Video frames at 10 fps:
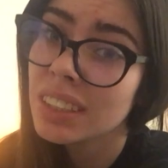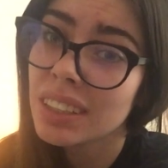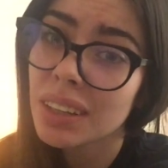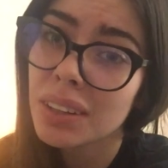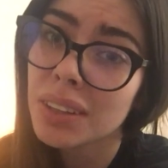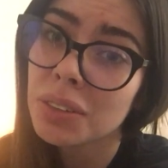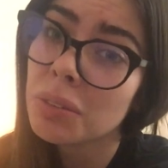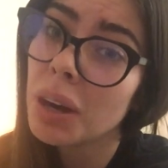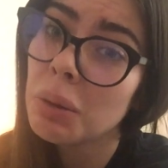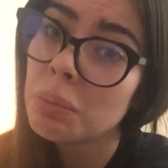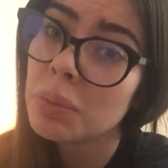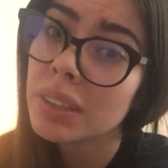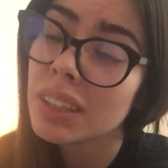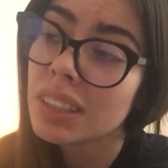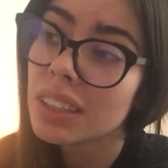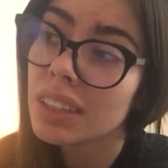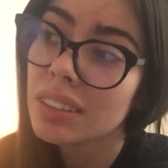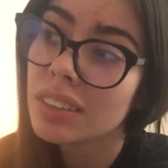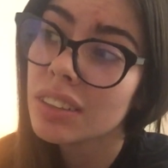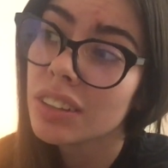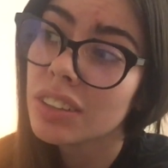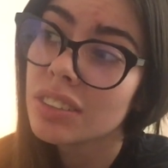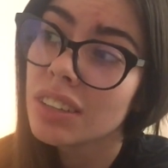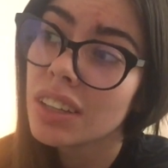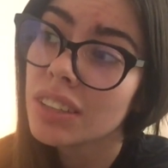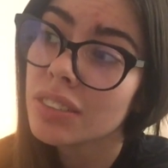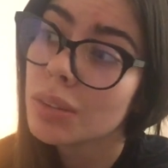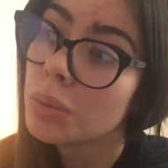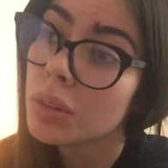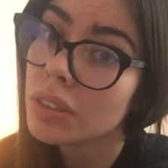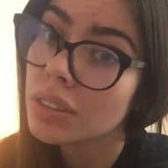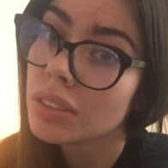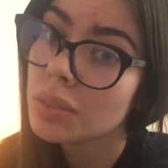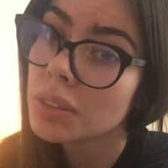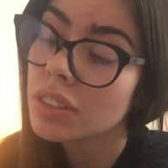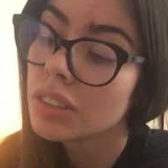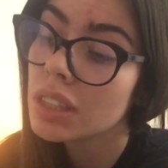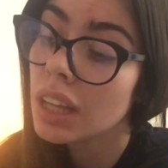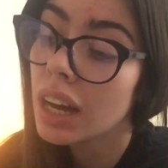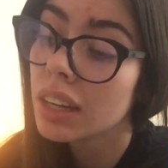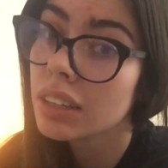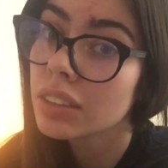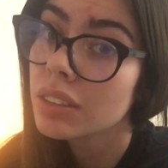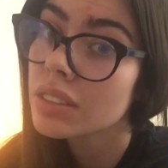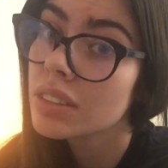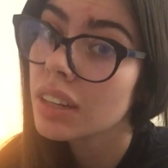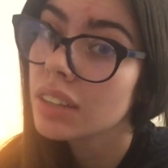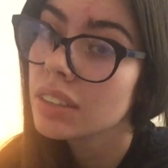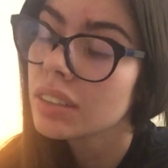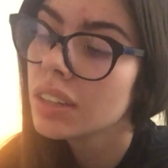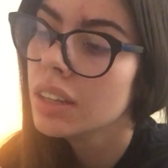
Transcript: how they grew up, and like their understanding of the world, which that I understand.